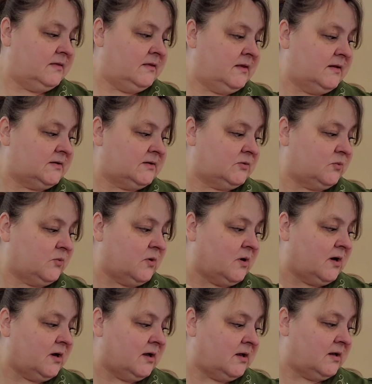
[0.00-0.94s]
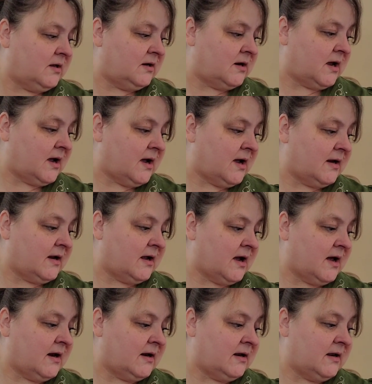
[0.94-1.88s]
This one I
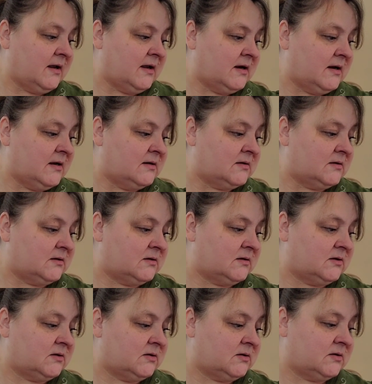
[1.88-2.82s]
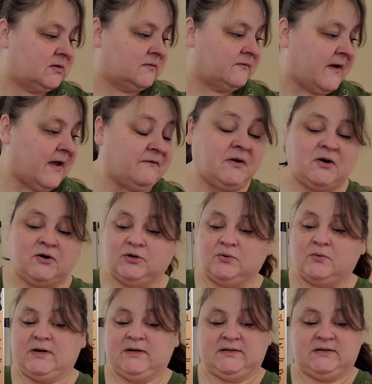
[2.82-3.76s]
got in at
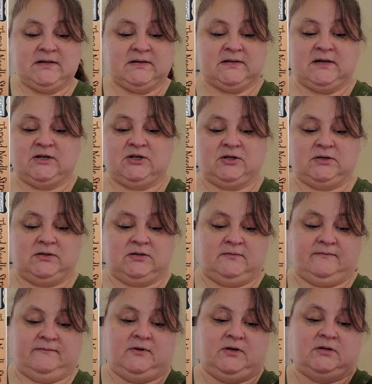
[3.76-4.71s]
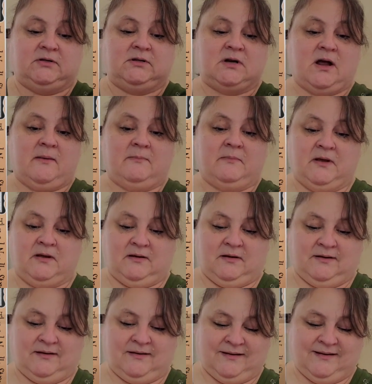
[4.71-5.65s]
526 stitches. Couldn't
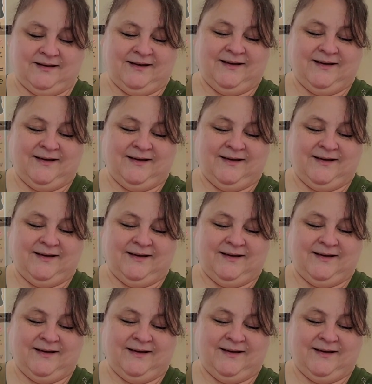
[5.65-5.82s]
stop.